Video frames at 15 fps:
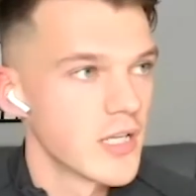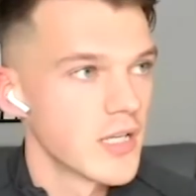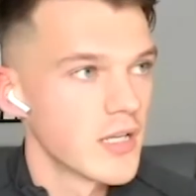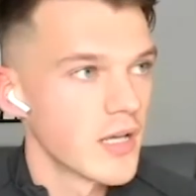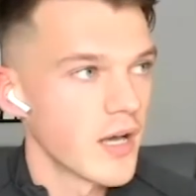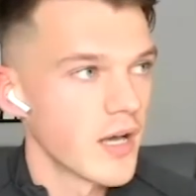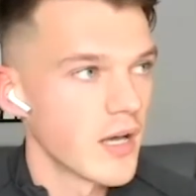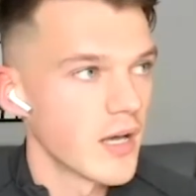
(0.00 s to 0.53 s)

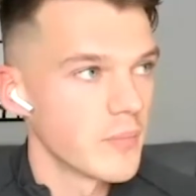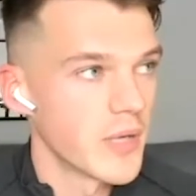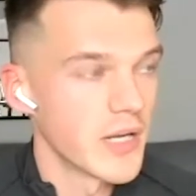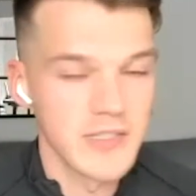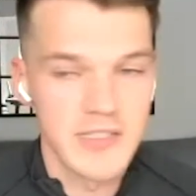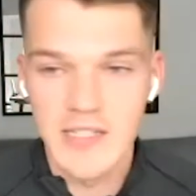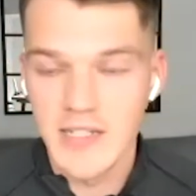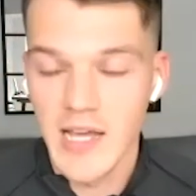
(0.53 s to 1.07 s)
And I
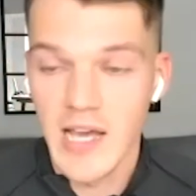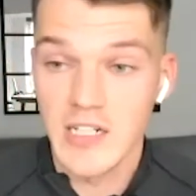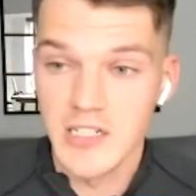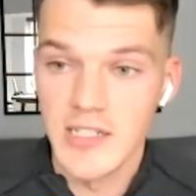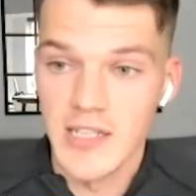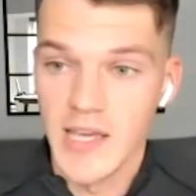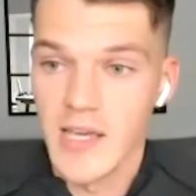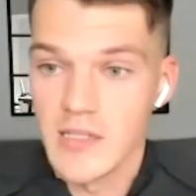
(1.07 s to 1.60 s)
didn't actually
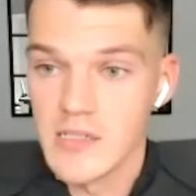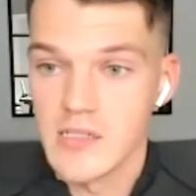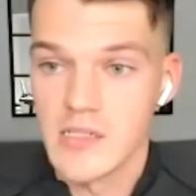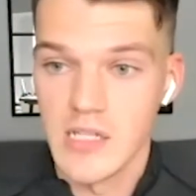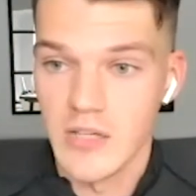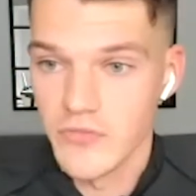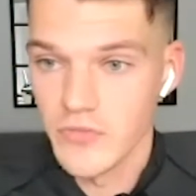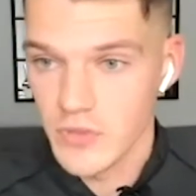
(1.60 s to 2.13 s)
get into sixth
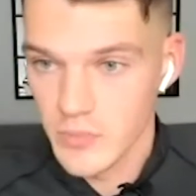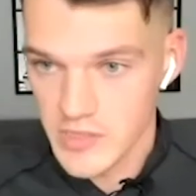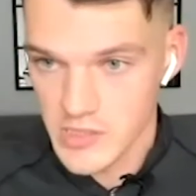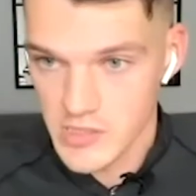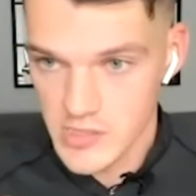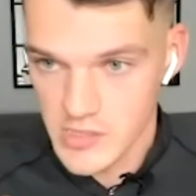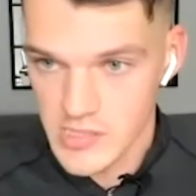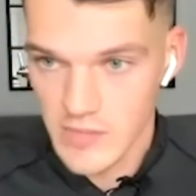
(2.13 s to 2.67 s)
form, which is
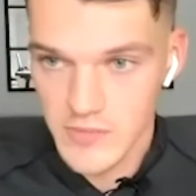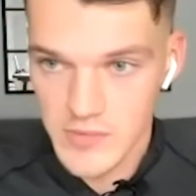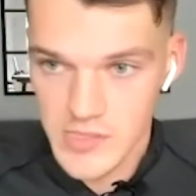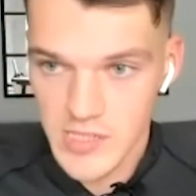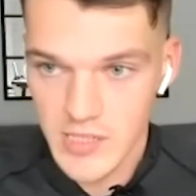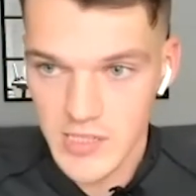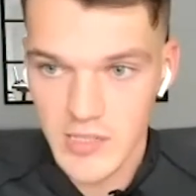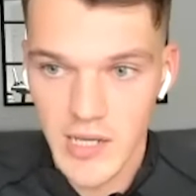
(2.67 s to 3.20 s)
the
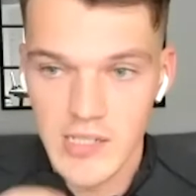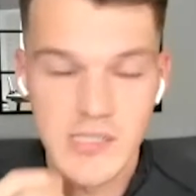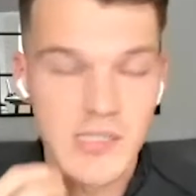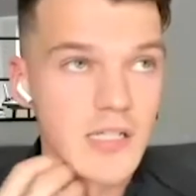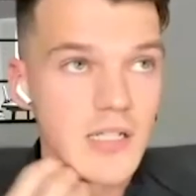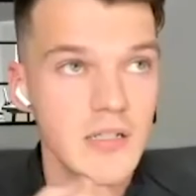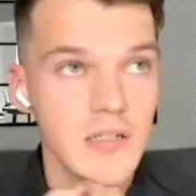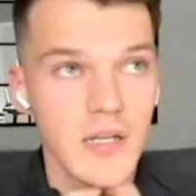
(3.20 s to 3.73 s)
17,
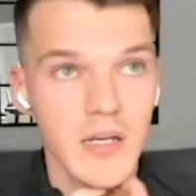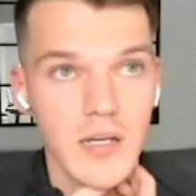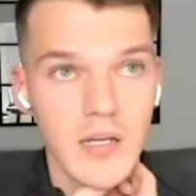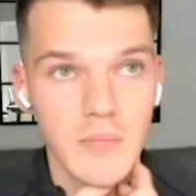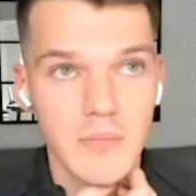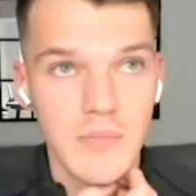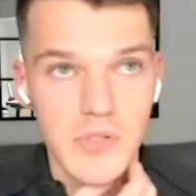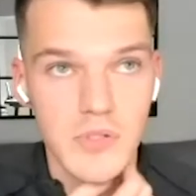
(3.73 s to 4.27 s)
18
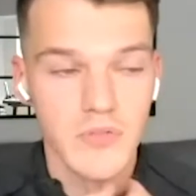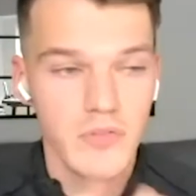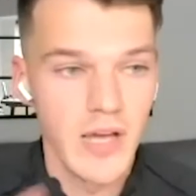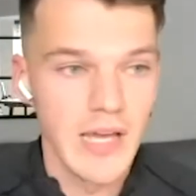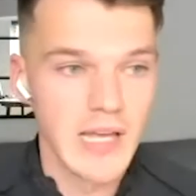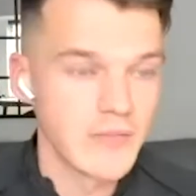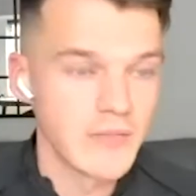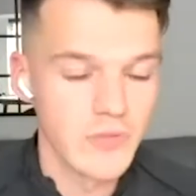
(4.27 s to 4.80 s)
sort of
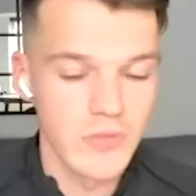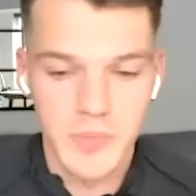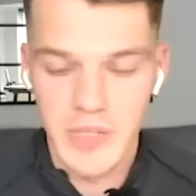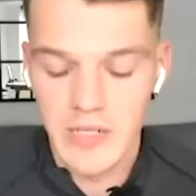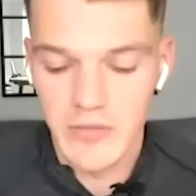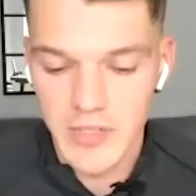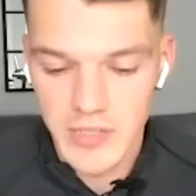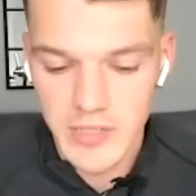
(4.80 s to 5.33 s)
A-levels
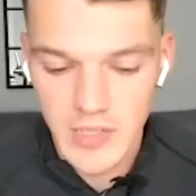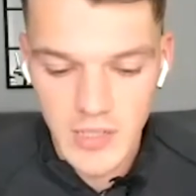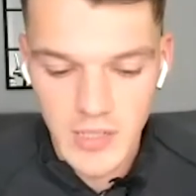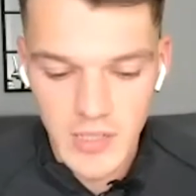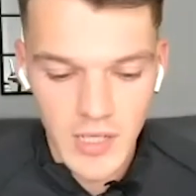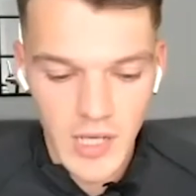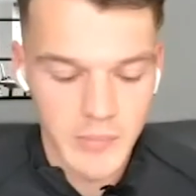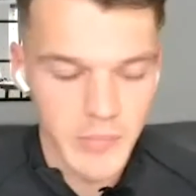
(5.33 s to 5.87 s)
period.
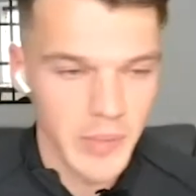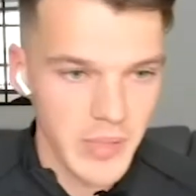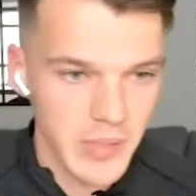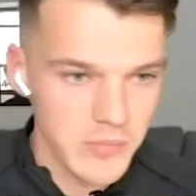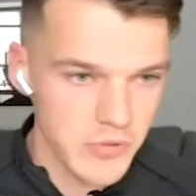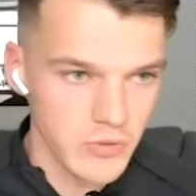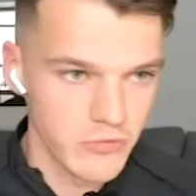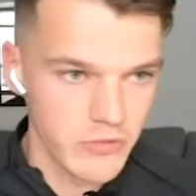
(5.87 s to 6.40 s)
And my mum
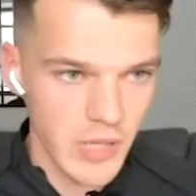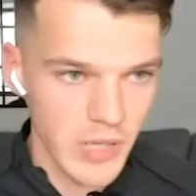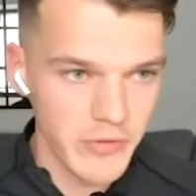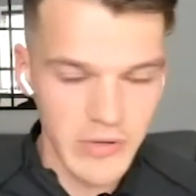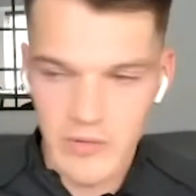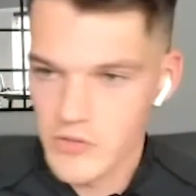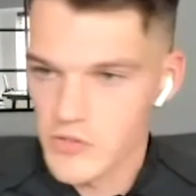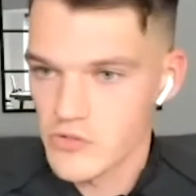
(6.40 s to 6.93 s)
sort of grabbed me
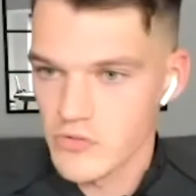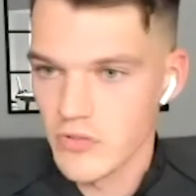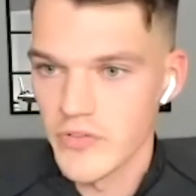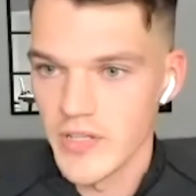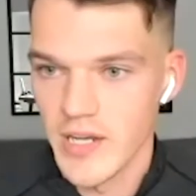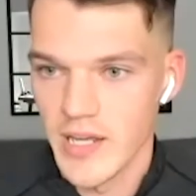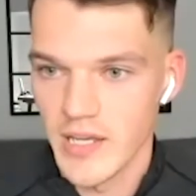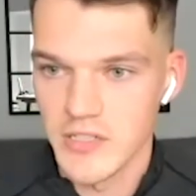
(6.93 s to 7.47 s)
around the scruff of
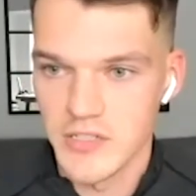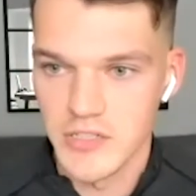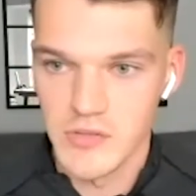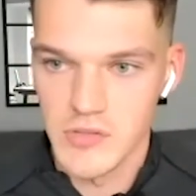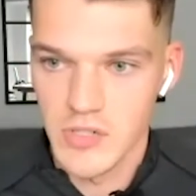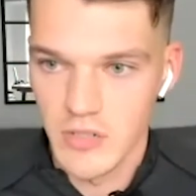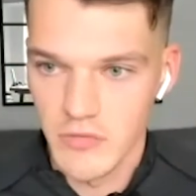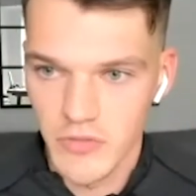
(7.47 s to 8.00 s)
the neck and she was
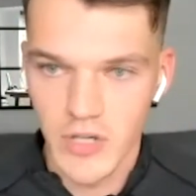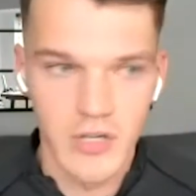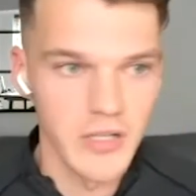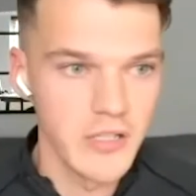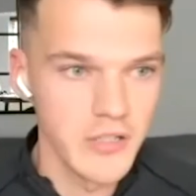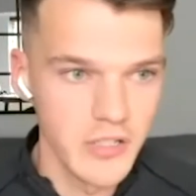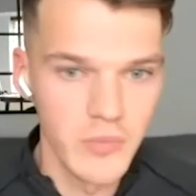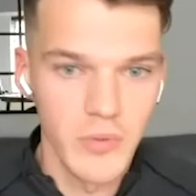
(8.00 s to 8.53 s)
like,
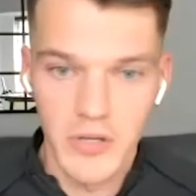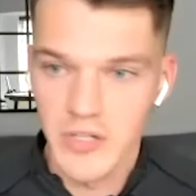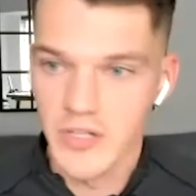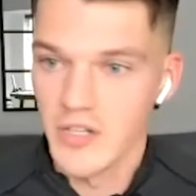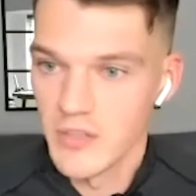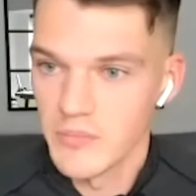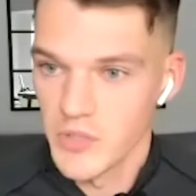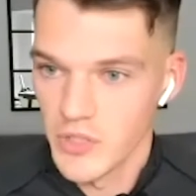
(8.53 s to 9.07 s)
right, you're
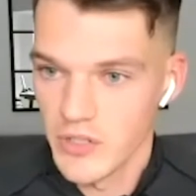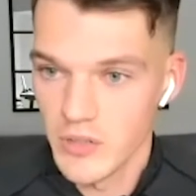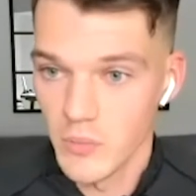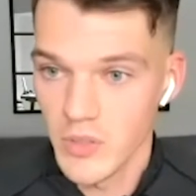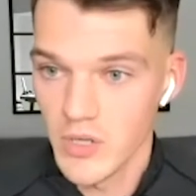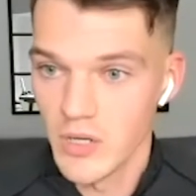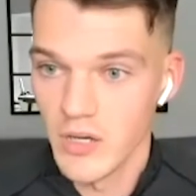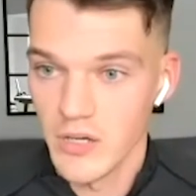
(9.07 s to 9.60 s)
gonna
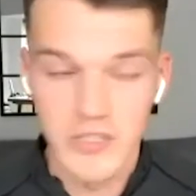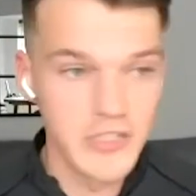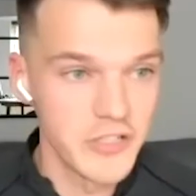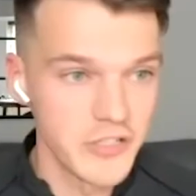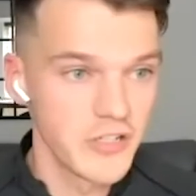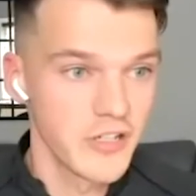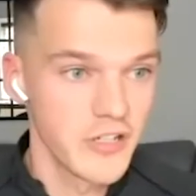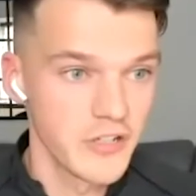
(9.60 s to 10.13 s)
work and
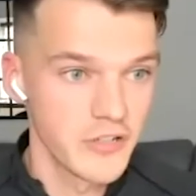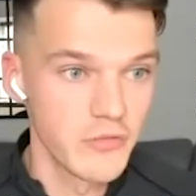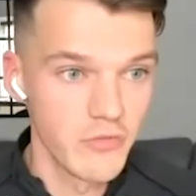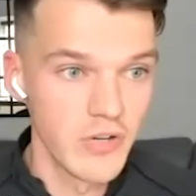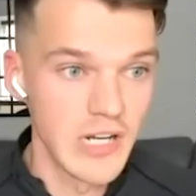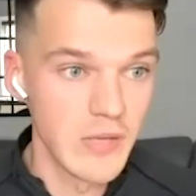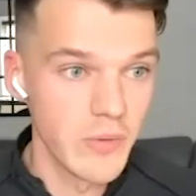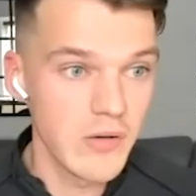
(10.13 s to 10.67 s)
you're gonna do
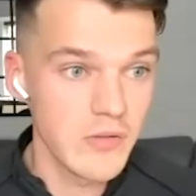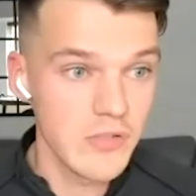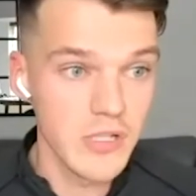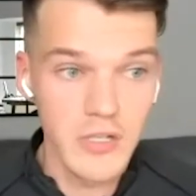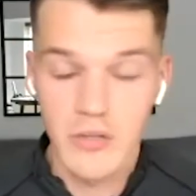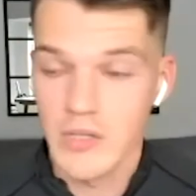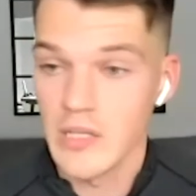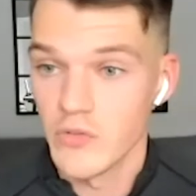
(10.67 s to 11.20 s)
really well, because I
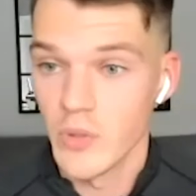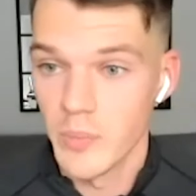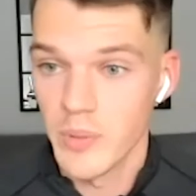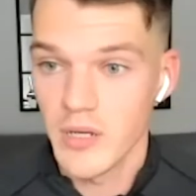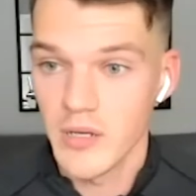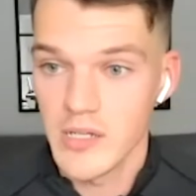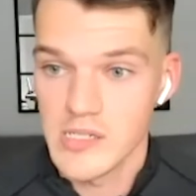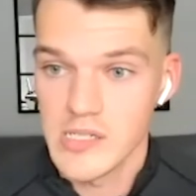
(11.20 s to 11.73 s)
know that if you
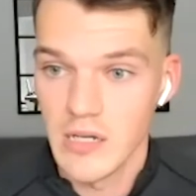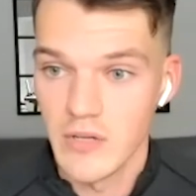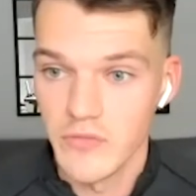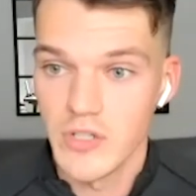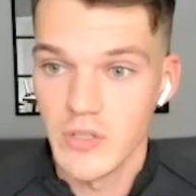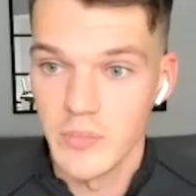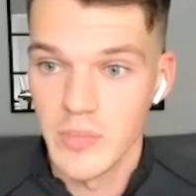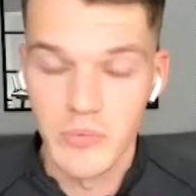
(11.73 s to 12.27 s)
apply yourself, you
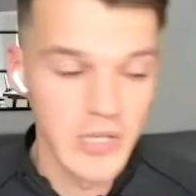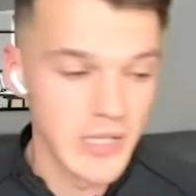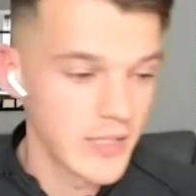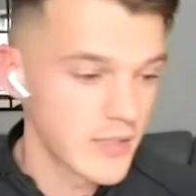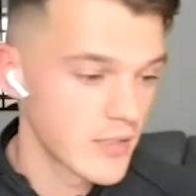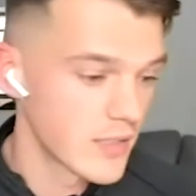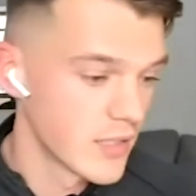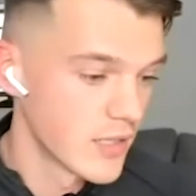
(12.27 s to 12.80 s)
could be
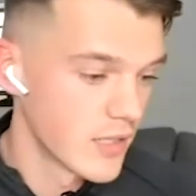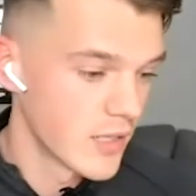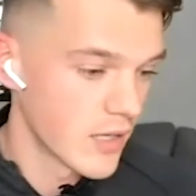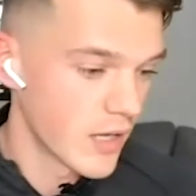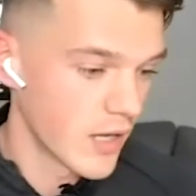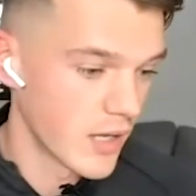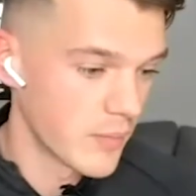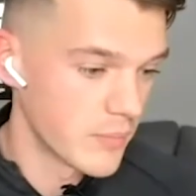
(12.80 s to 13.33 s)
brilliant.
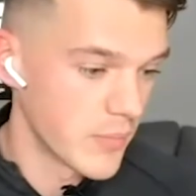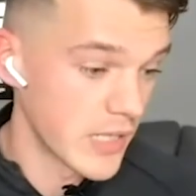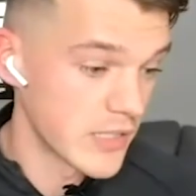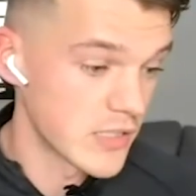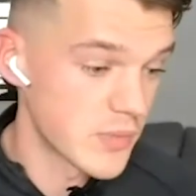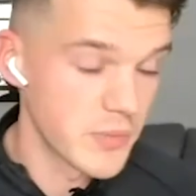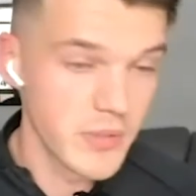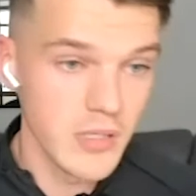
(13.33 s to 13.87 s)

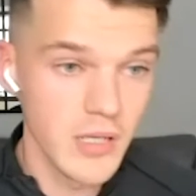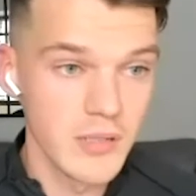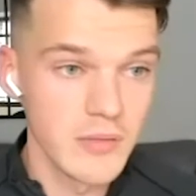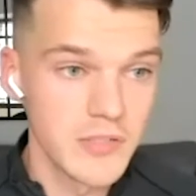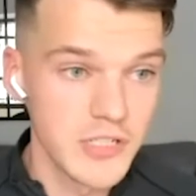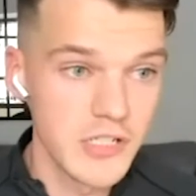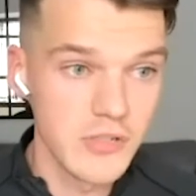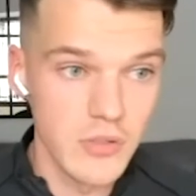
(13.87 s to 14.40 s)
And
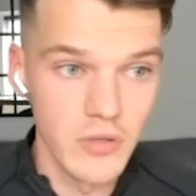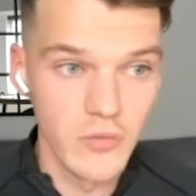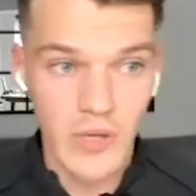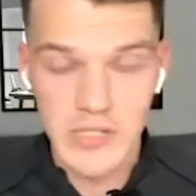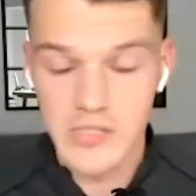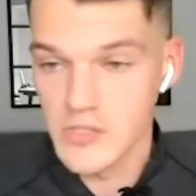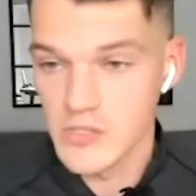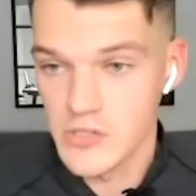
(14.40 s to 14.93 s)
she sort of
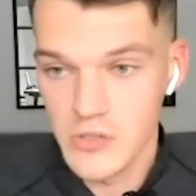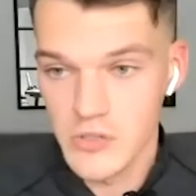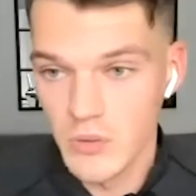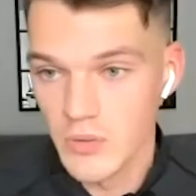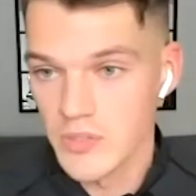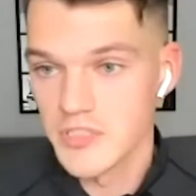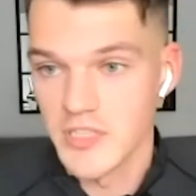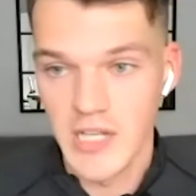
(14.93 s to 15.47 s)
went to the
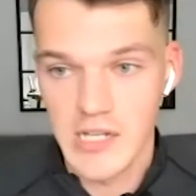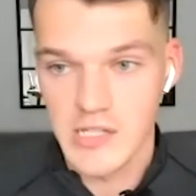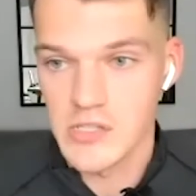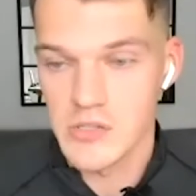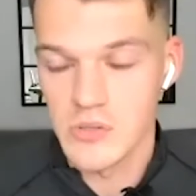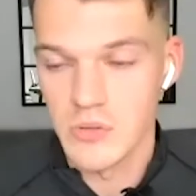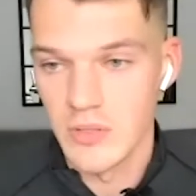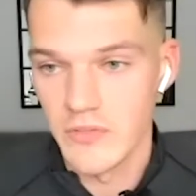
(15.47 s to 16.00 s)
school and she asked the
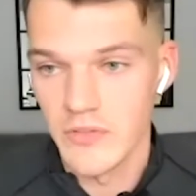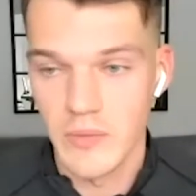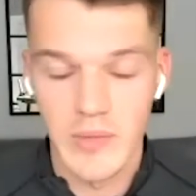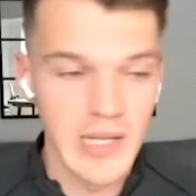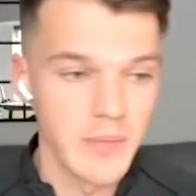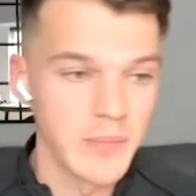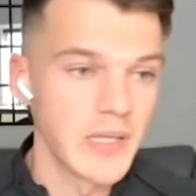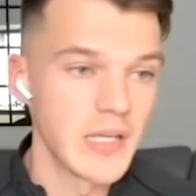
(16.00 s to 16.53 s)
school if they would
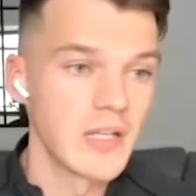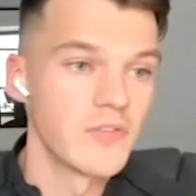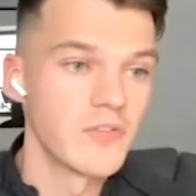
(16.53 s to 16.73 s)
let me in.